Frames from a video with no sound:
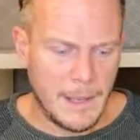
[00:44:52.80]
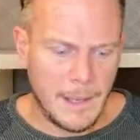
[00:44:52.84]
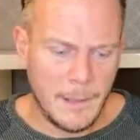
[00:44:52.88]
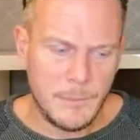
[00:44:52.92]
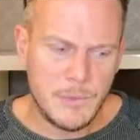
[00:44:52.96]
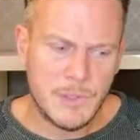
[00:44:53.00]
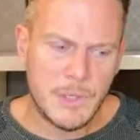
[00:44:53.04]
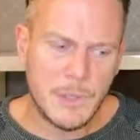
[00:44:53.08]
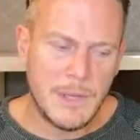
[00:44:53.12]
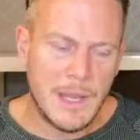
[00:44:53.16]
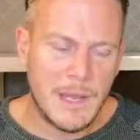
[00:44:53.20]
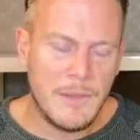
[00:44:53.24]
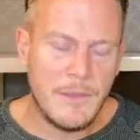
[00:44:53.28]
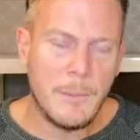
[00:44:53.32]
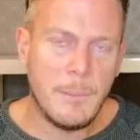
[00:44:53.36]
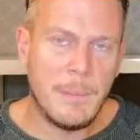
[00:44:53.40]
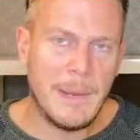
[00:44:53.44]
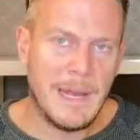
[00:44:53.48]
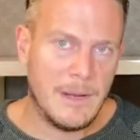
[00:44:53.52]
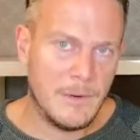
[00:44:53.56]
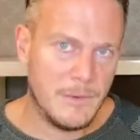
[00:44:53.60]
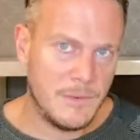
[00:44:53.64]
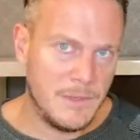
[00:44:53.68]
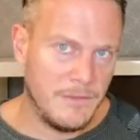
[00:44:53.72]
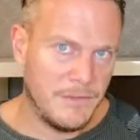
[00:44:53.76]
So yeah, the
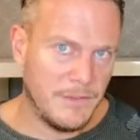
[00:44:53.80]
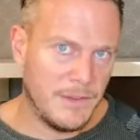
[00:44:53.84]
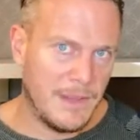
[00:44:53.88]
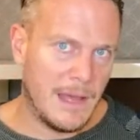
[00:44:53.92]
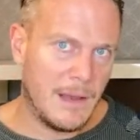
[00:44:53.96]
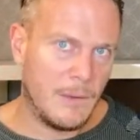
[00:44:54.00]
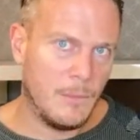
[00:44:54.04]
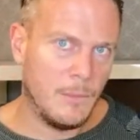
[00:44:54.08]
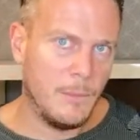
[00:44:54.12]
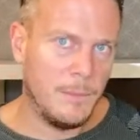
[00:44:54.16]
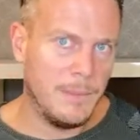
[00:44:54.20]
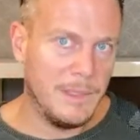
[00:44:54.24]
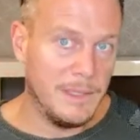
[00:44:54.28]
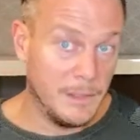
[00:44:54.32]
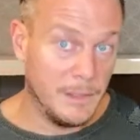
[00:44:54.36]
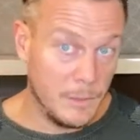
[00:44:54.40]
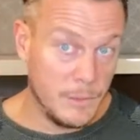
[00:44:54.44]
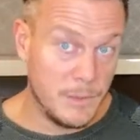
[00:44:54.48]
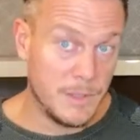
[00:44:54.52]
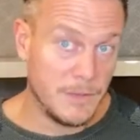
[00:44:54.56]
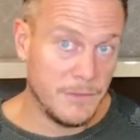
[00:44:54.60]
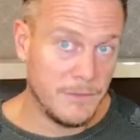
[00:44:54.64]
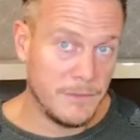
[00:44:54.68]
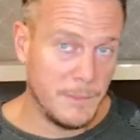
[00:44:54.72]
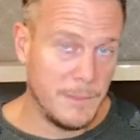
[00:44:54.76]
boundary for that would be
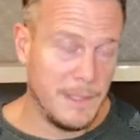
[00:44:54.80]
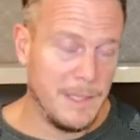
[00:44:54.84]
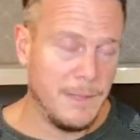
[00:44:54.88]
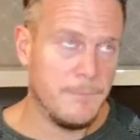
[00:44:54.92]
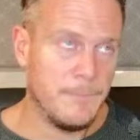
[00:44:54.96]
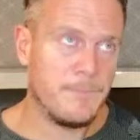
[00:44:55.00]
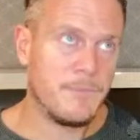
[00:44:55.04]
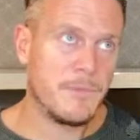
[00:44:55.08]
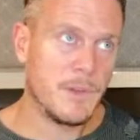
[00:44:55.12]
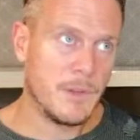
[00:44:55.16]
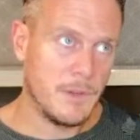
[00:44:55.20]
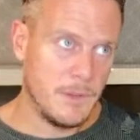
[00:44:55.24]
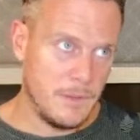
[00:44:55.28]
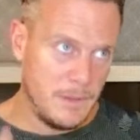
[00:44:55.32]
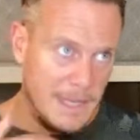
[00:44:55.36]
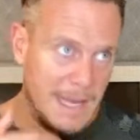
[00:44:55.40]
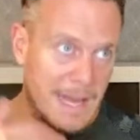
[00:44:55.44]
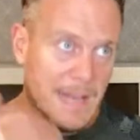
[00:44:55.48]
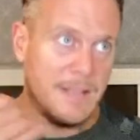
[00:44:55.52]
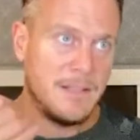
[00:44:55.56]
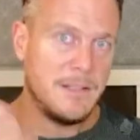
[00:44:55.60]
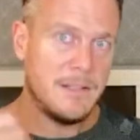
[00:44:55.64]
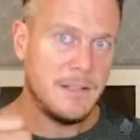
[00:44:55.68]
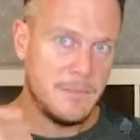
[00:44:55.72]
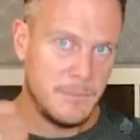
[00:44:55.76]
looser for me.
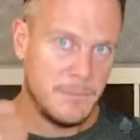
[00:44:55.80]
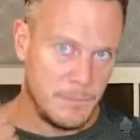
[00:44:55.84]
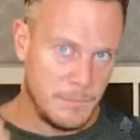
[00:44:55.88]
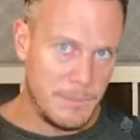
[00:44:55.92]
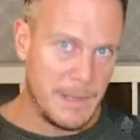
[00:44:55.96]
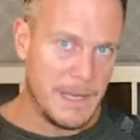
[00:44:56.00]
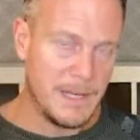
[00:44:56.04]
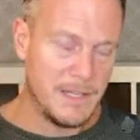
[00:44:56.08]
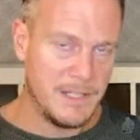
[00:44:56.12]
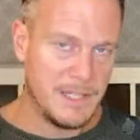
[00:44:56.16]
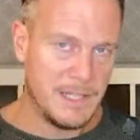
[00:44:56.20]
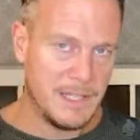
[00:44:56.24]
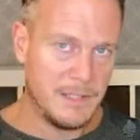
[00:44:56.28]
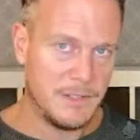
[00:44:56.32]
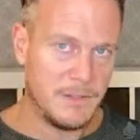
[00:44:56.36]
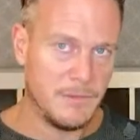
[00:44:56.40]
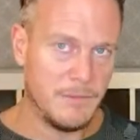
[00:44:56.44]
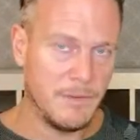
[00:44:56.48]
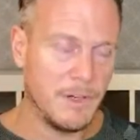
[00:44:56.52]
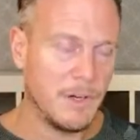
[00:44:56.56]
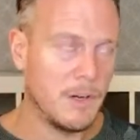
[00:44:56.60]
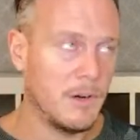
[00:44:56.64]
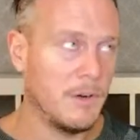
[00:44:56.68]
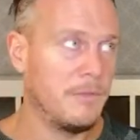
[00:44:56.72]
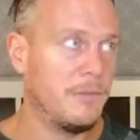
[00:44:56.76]
Yes, better chance of
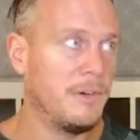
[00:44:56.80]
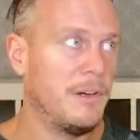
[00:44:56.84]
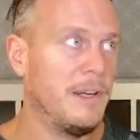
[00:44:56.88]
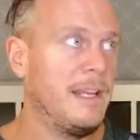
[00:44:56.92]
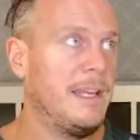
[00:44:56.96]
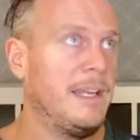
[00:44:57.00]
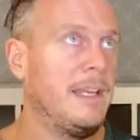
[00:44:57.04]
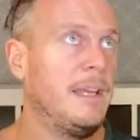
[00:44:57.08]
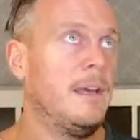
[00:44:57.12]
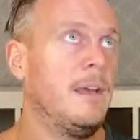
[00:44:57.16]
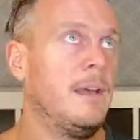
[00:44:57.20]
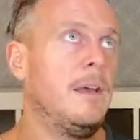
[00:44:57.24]
recovery.